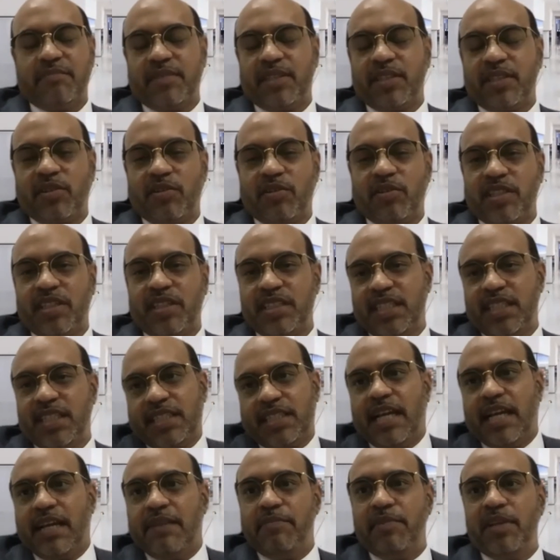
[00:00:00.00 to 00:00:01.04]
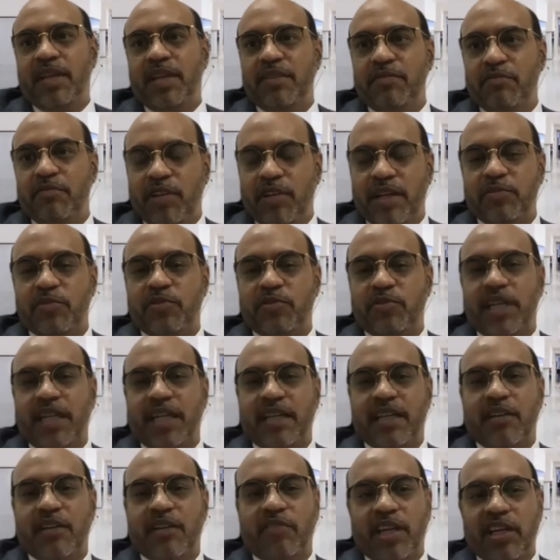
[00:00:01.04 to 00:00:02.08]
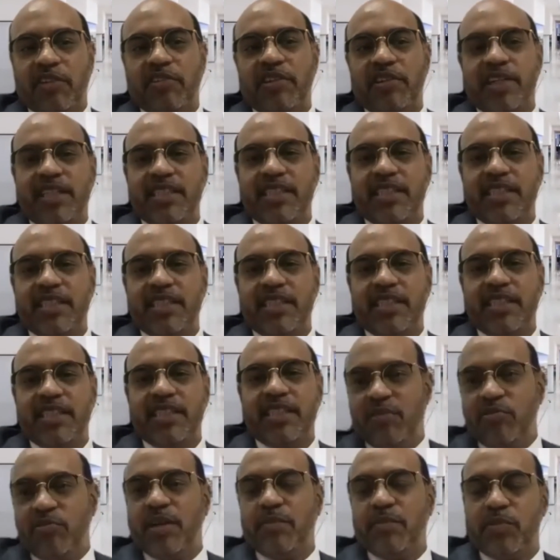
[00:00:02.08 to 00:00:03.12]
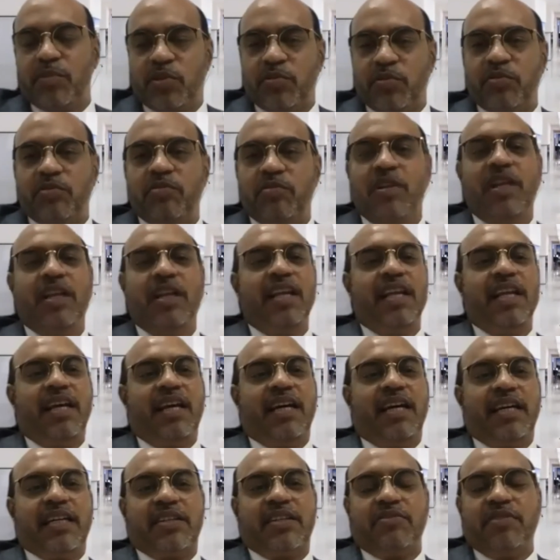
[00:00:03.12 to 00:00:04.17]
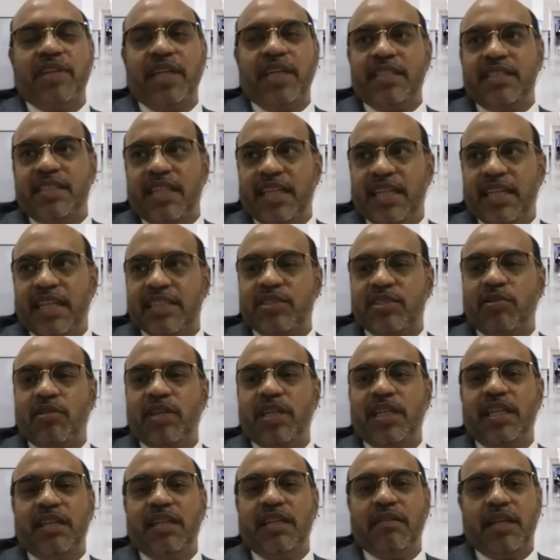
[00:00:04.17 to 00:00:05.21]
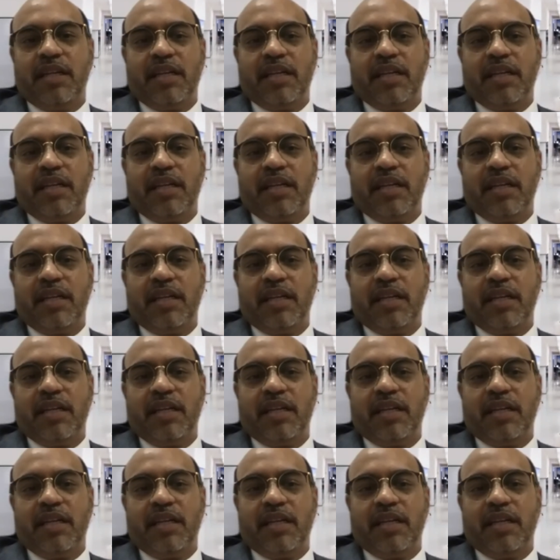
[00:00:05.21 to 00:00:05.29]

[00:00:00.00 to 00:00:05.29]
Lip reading: concerns that I believe we have to take awareness, and then we have to create actually